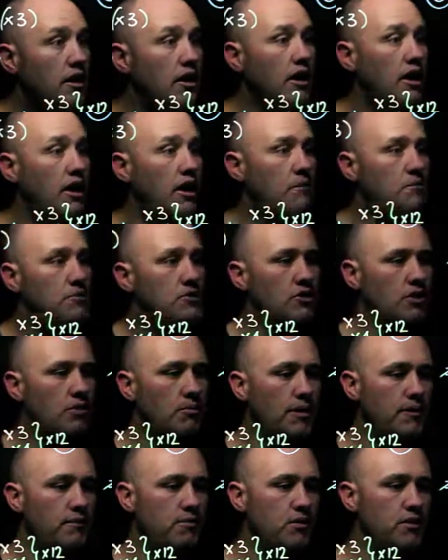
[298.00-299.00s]
So I'm
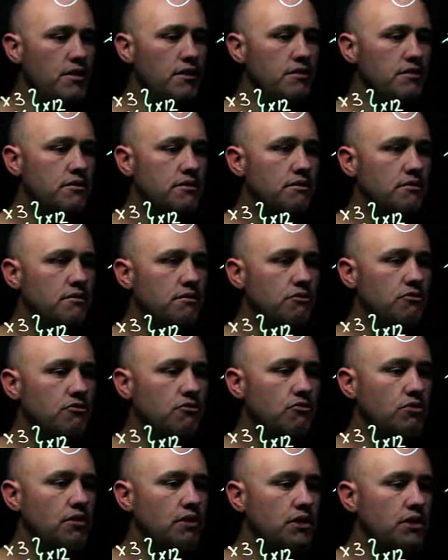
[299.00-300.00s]
left with
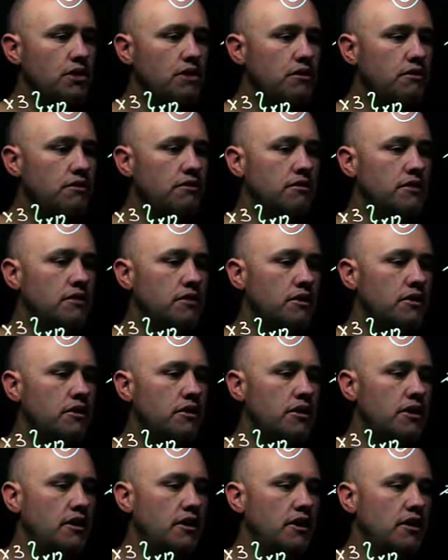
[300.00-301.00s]

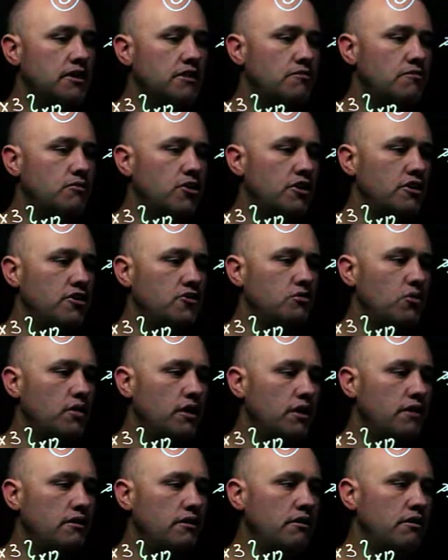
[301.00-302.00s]
3x minus
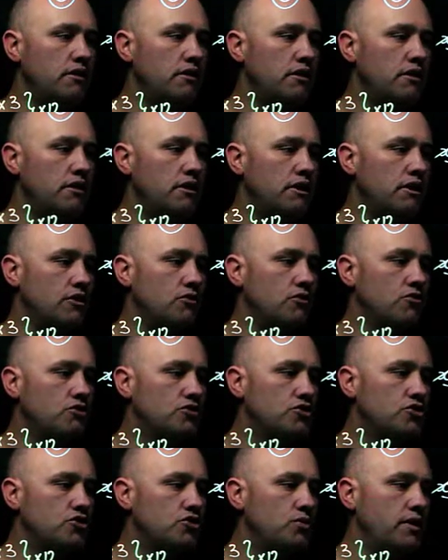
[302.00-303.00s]
1 equals
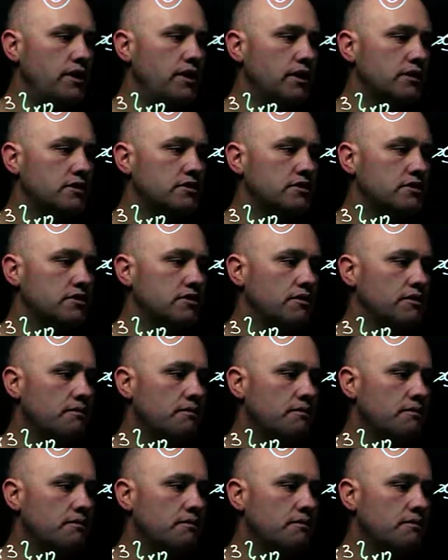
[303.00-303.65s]
2x.